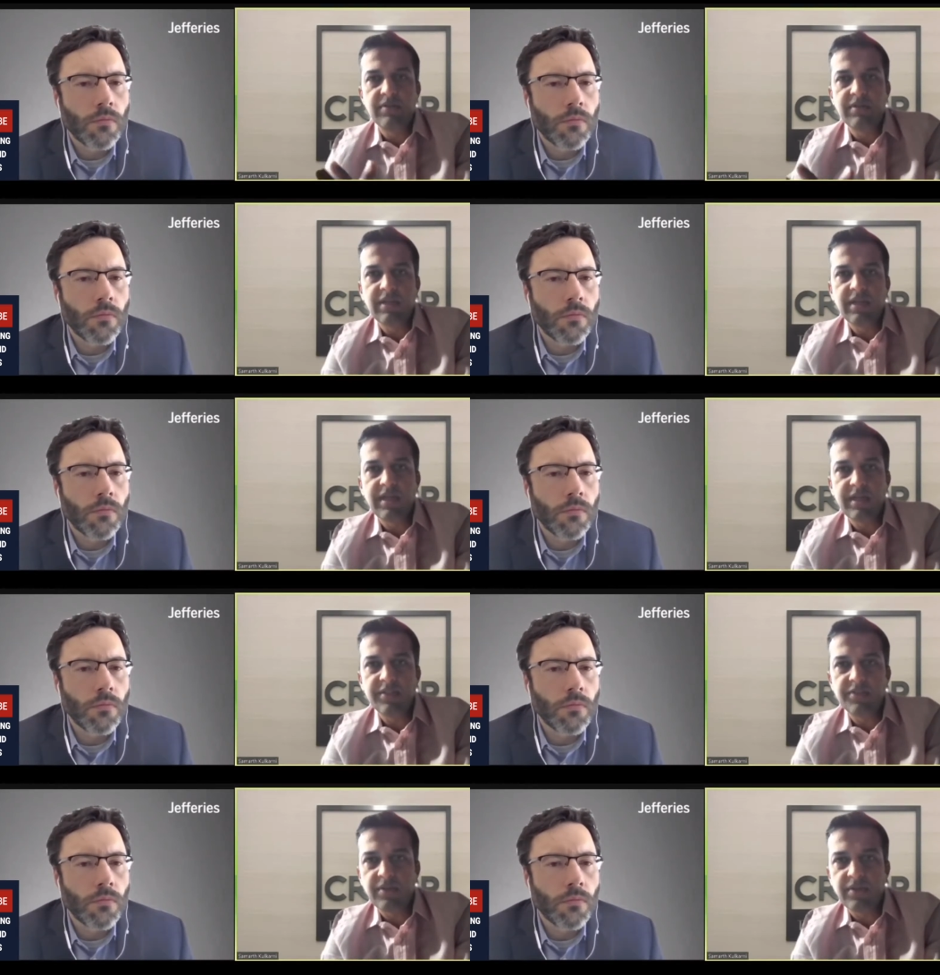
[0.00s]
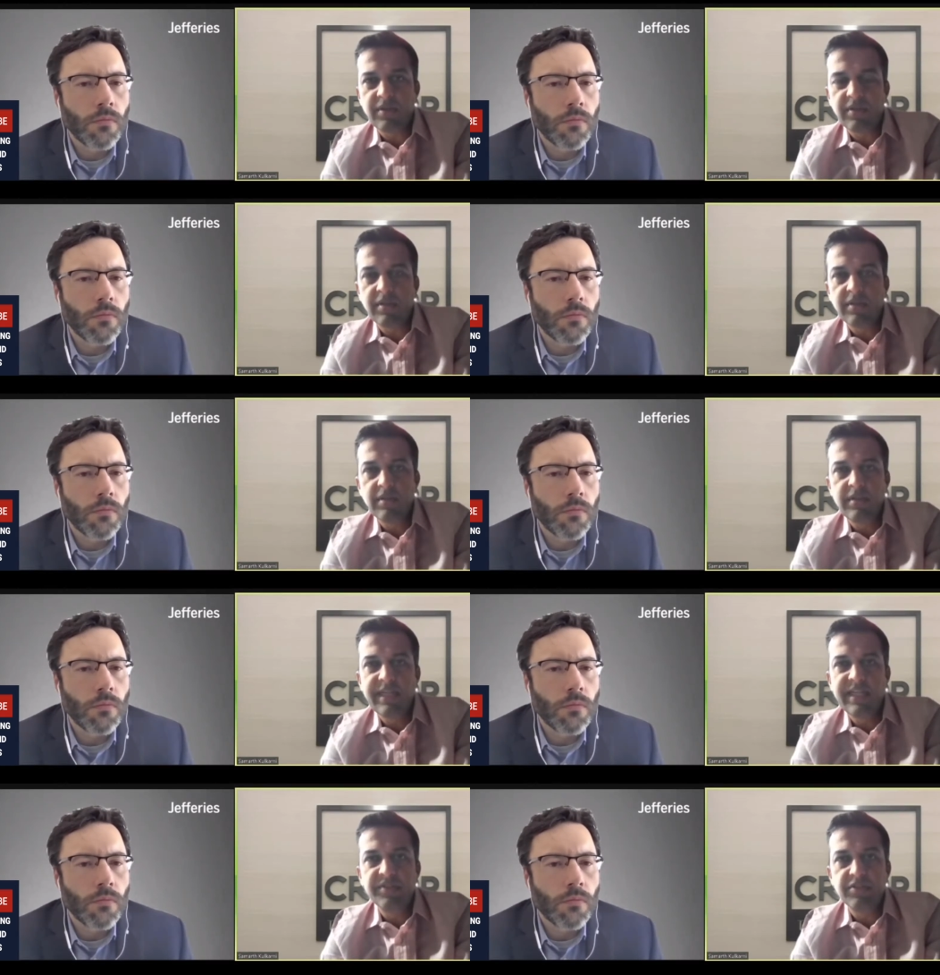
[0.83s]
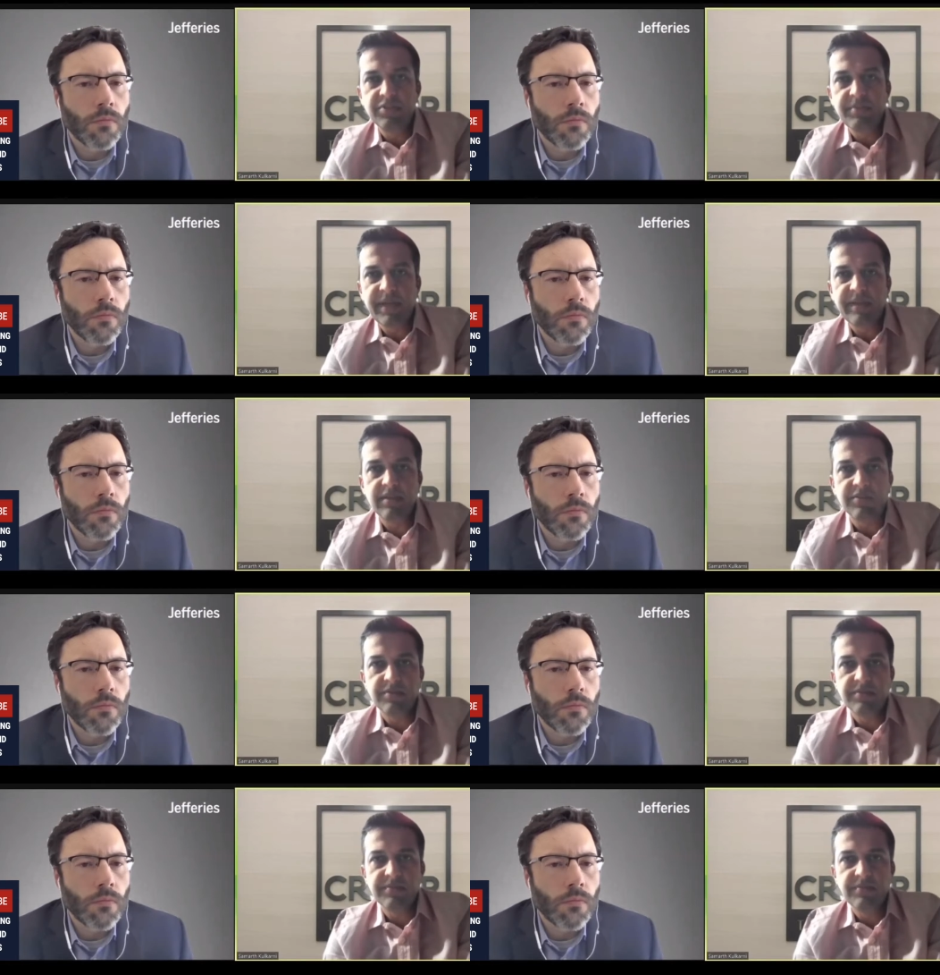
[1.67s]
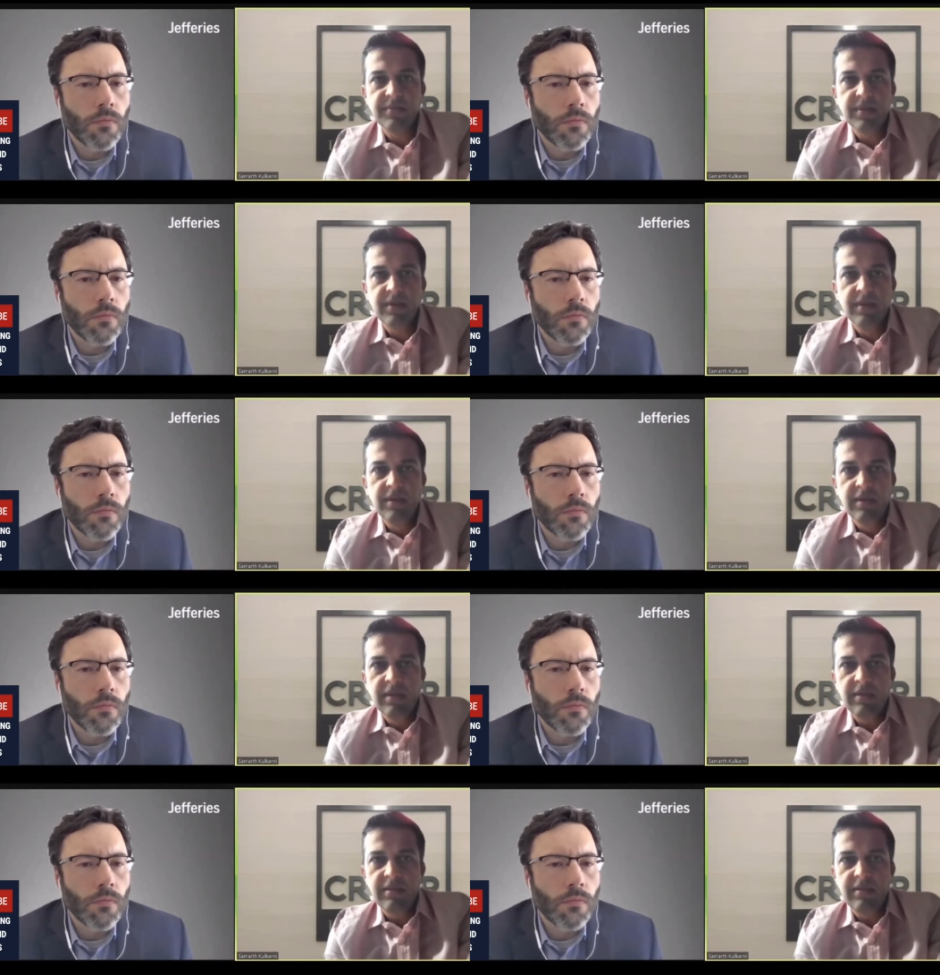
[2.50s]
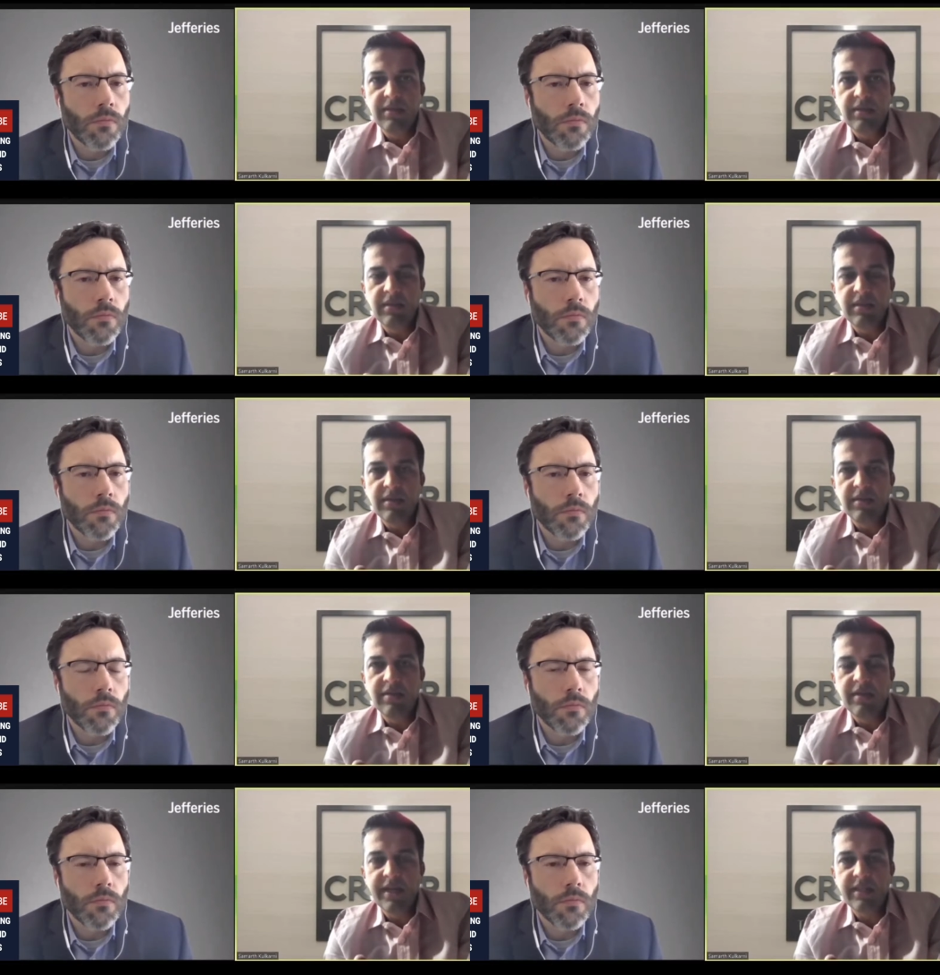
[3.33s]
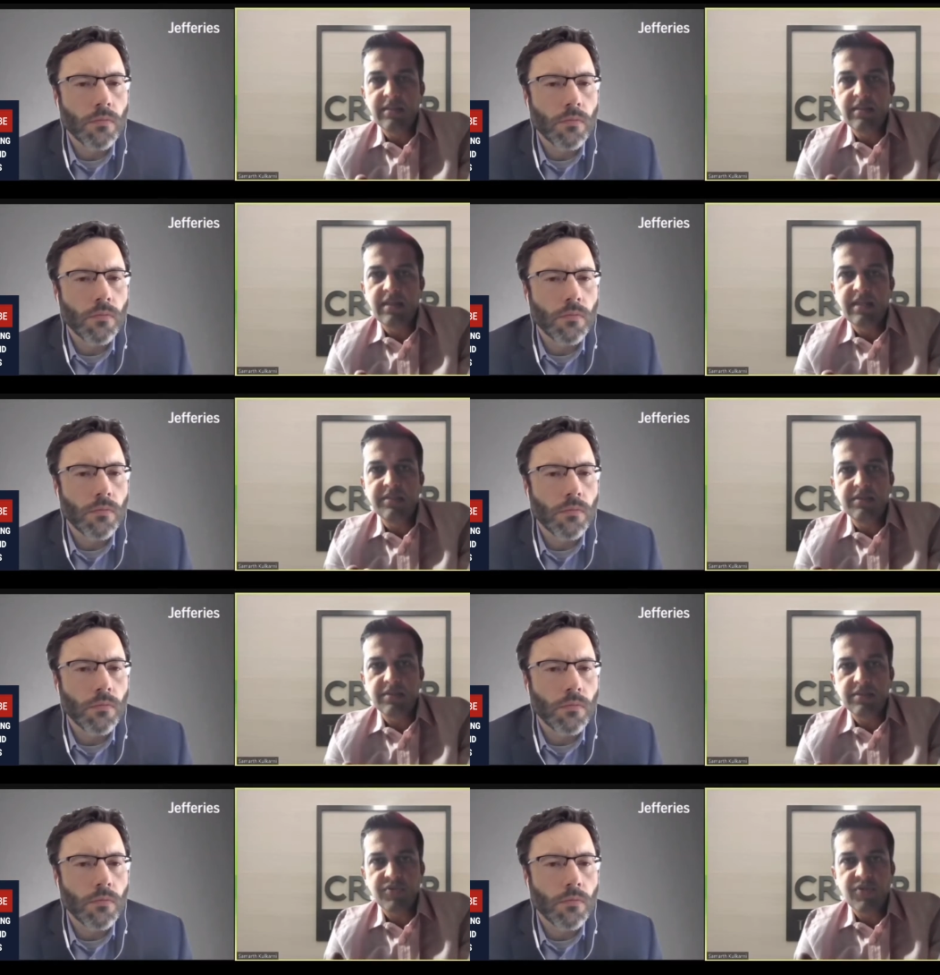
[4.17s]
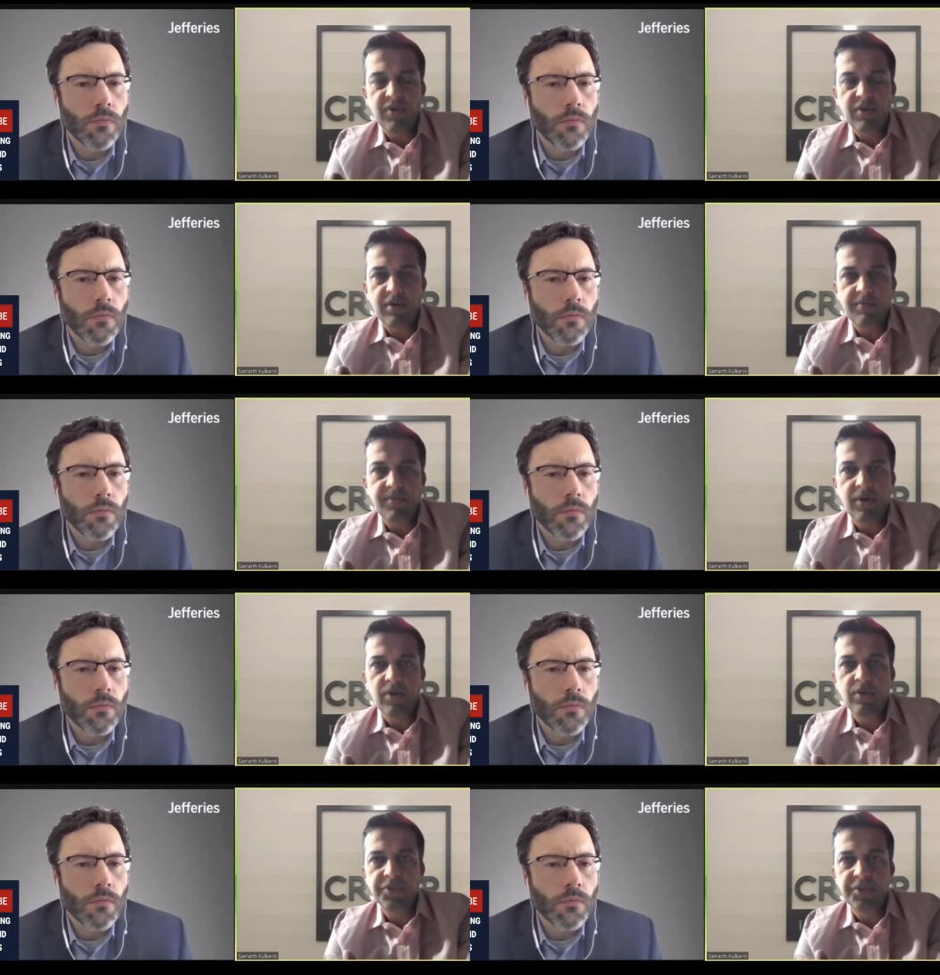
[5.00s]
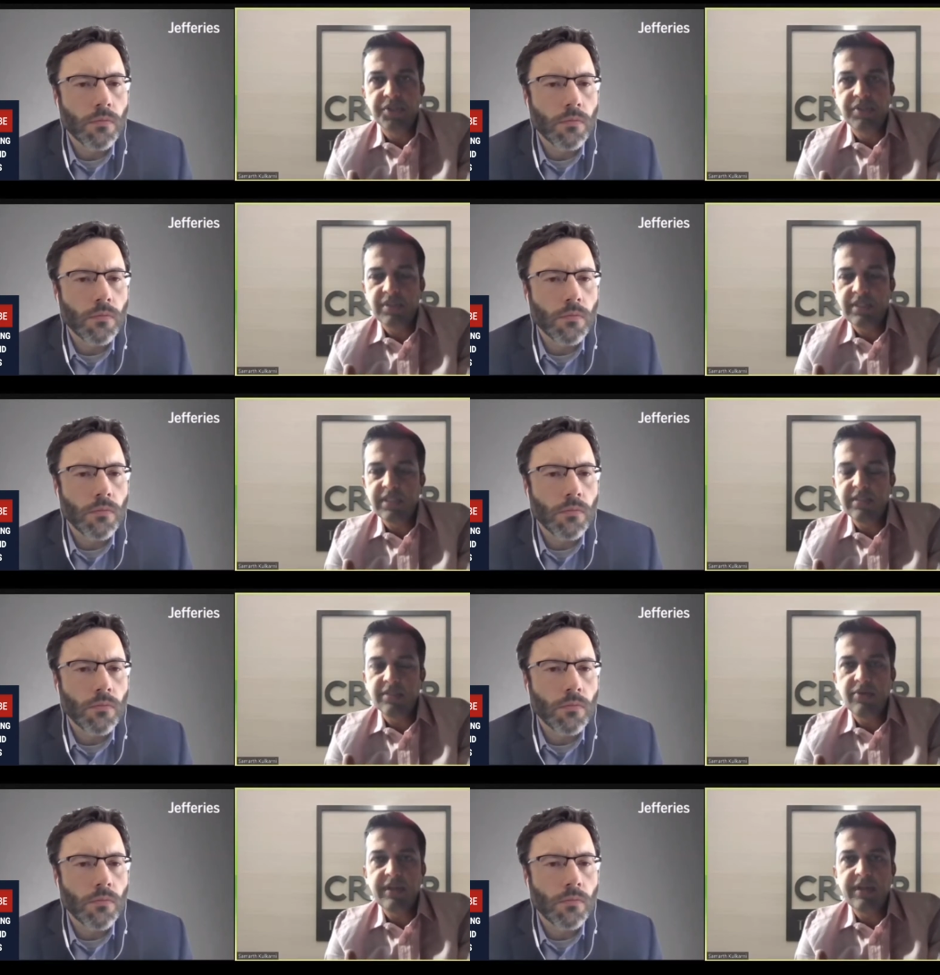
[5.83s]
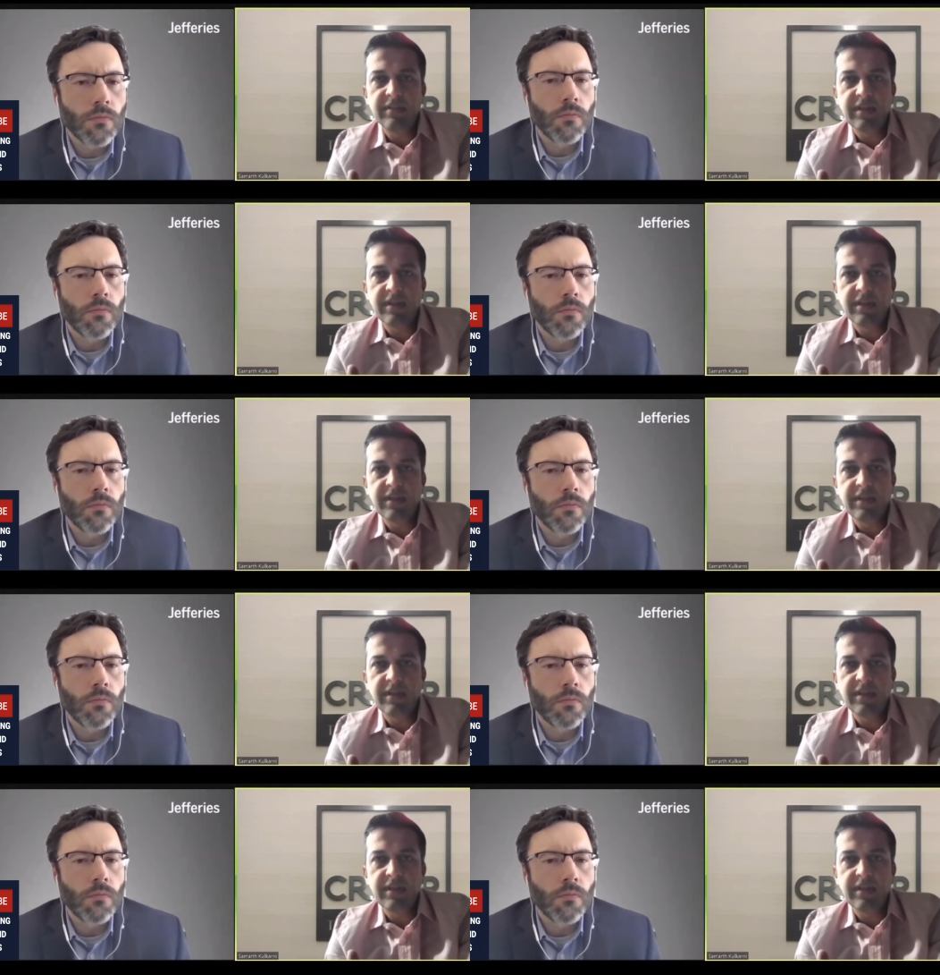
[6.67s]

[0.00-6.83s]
Speaker 1: relies on nature's mechanism. The underlying thesis for our approach in treating